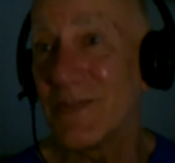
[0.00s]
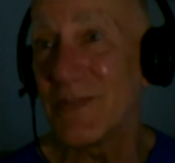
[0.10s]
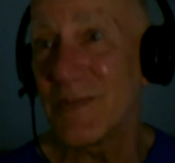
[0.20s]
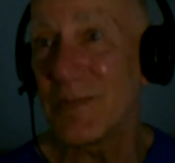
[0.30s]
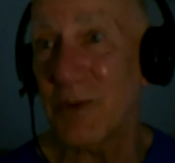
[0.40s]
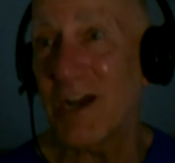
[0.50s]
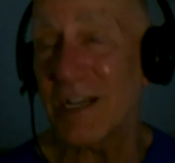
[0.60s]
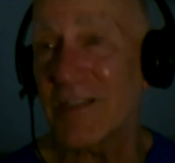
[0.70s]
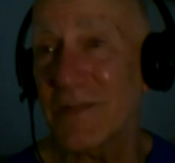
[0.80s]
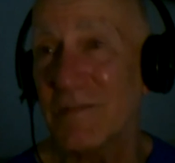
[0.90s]
the
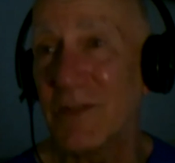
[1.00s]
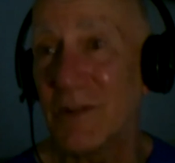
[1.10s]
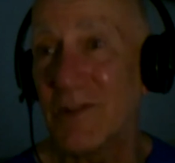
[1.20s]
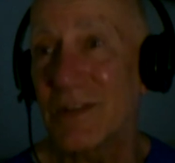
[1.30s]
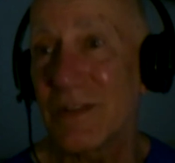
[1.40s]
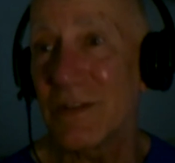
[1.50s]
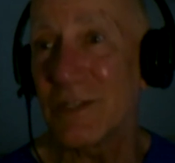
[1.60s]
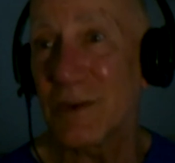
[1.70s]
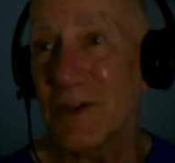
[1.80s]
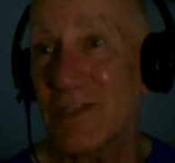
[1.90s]
products from those, those
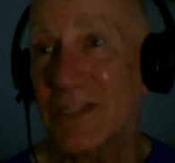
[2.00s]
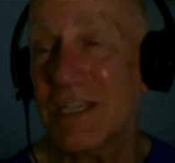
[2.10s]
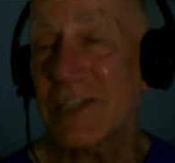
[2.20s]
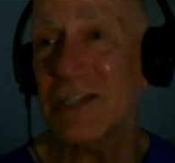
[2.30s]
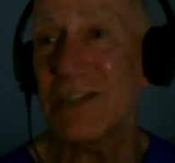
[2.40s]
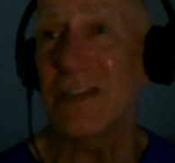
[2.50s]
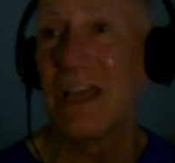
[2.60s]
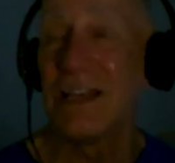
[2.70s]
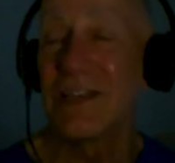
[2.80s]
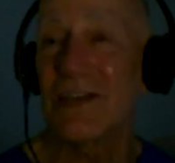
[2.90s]
small cetaceans.
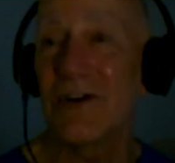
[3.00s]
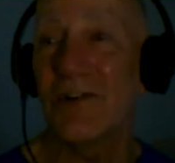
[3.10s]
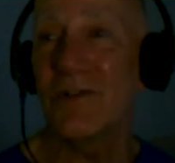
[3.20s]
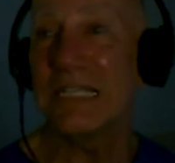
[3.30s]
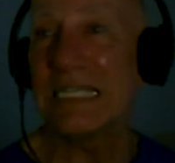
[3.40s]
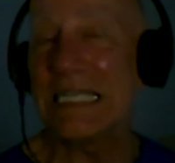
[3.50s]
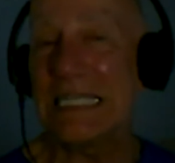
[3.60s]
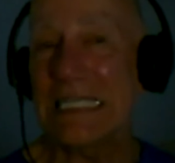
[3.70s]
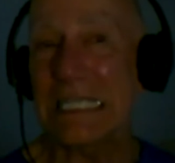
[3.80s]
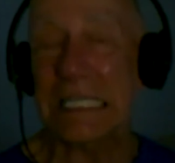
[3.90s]
So
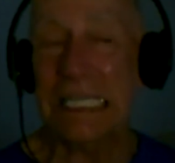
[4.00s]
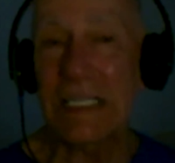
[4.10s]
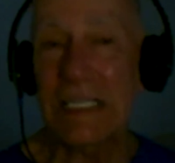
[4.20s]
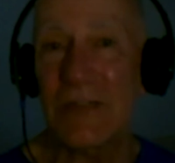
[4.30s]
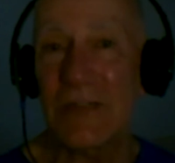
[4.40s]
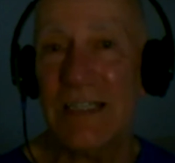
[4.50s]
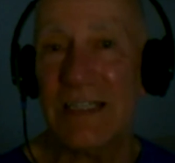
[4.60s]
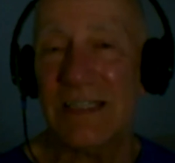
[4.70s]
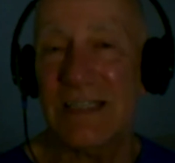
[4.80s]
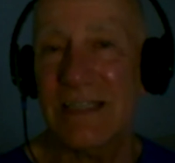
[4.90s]
it's clear that,
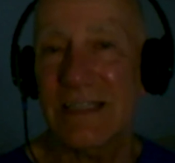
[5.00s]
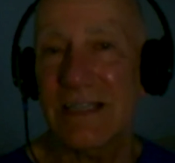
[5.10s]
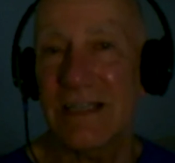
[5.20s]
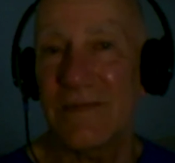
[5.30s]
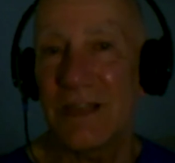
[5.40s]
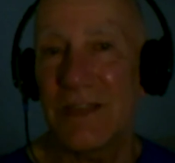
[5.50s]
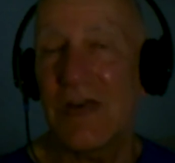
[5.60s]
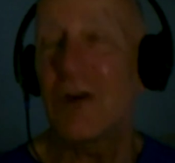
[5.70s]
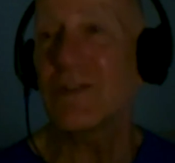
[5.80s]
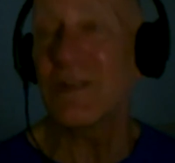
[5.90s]
that uh, the, the,
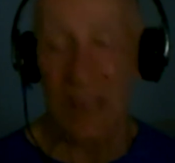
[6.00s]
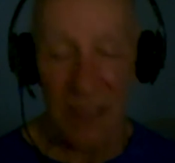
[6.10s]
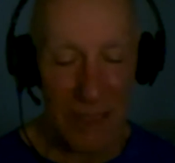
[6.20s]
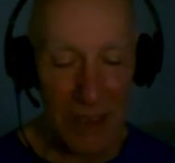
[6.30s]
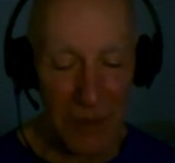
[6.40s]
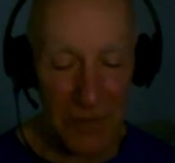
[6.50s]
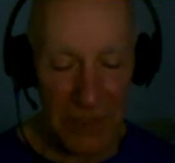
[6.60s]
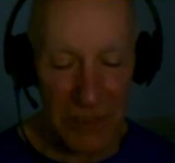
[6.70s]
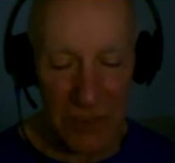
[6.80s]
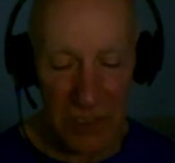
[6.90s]
health, the health
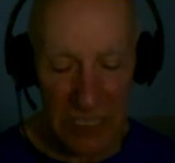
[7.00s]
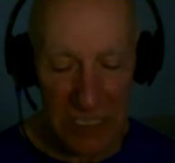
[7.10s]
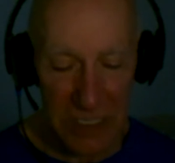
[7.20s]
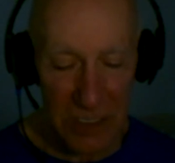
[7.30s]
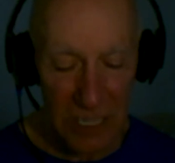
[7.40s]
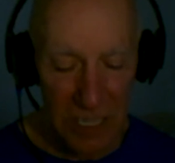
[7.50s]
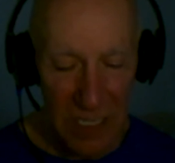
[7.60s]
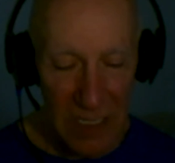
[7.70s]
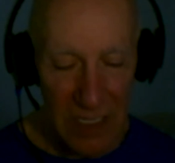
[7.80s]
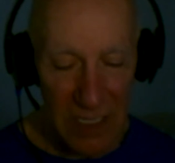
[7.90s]
effects are clear.
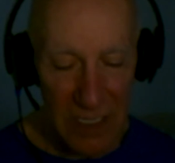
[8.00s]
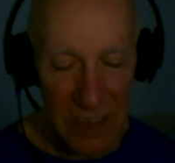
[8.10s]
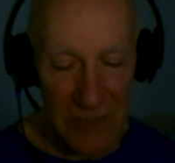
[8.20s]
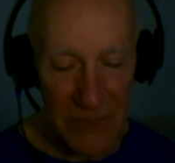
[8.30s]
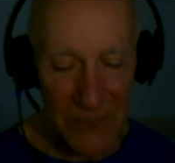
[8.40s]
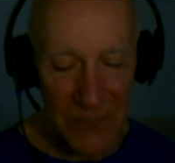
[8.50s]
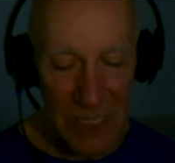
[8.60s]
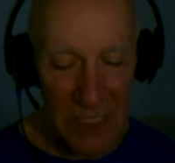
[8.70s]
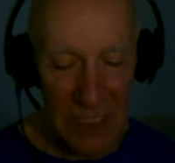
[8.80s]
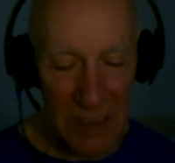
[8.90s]
Um,
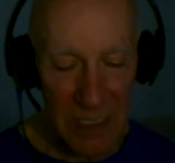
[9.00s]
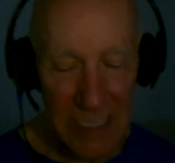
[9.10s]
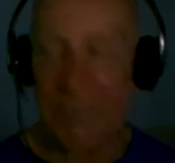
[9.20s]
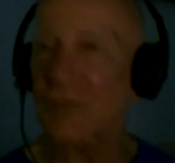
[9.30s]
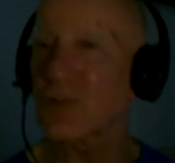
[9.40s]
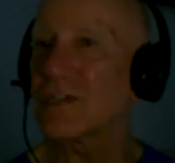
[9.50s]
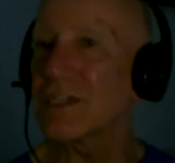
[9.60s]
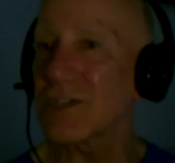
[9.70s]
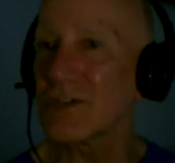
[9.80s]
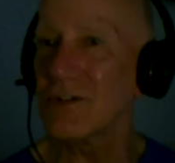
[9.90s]
it is a
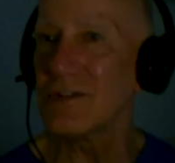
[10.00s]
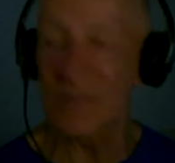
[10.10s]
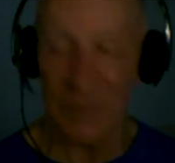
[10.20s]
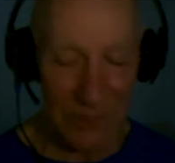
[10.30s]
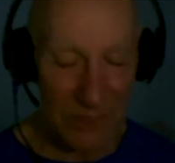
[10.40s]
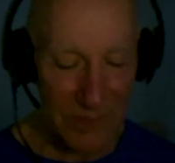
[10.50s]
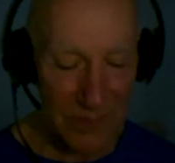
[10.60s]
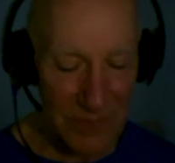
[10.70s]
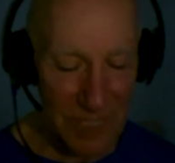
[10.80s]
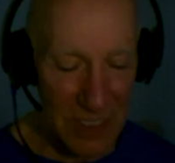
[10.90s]
traditional
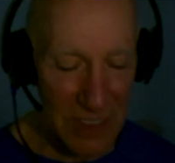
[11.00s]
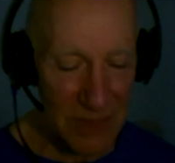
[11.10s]
uh,